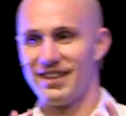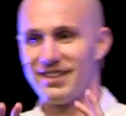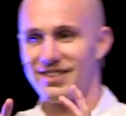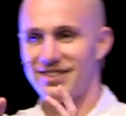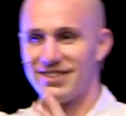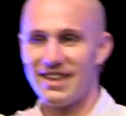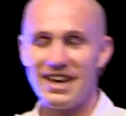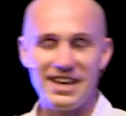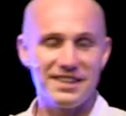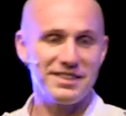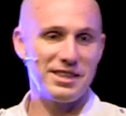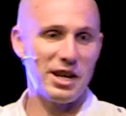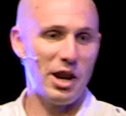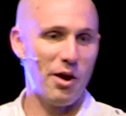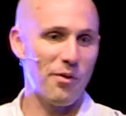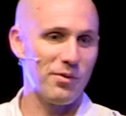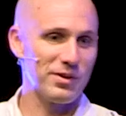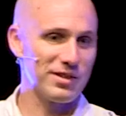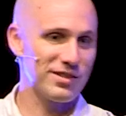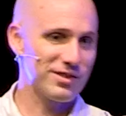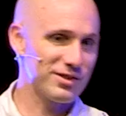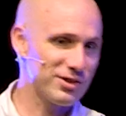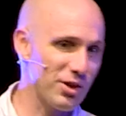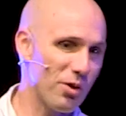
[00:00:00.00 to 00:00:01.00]
The thing that I
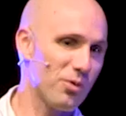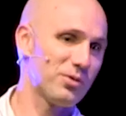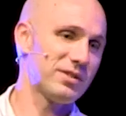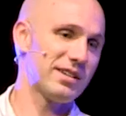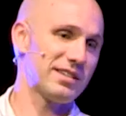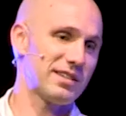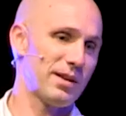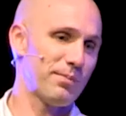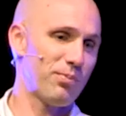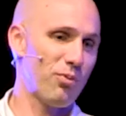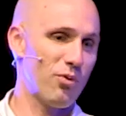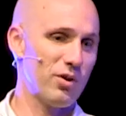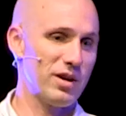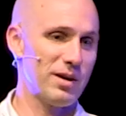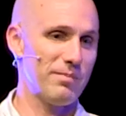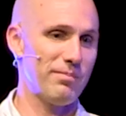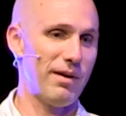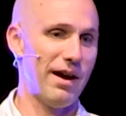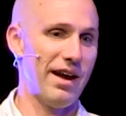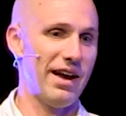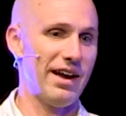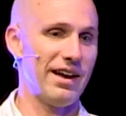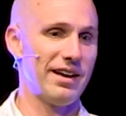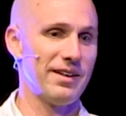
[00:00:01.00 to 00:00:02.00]
was so disappointed
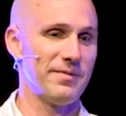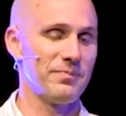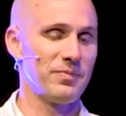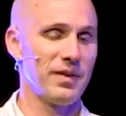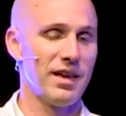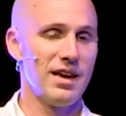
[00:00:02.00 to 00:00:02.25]
by